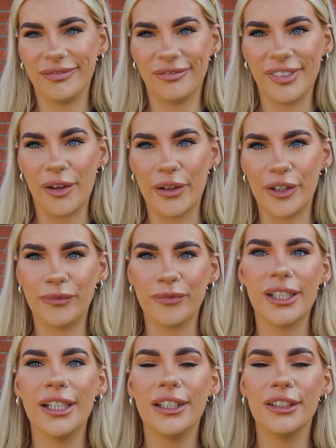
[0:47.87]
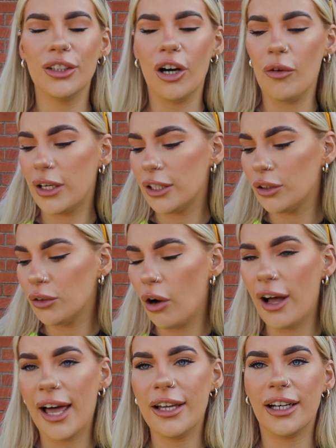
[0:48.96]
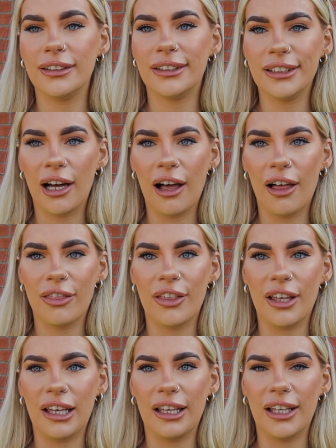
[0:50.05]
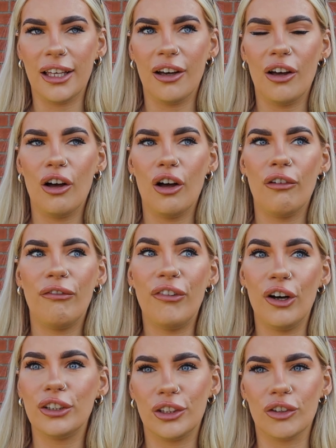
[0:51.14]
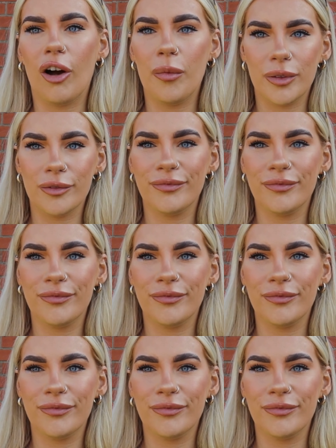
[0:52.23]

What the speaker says: There we go. So we can go ahead and start the first drop.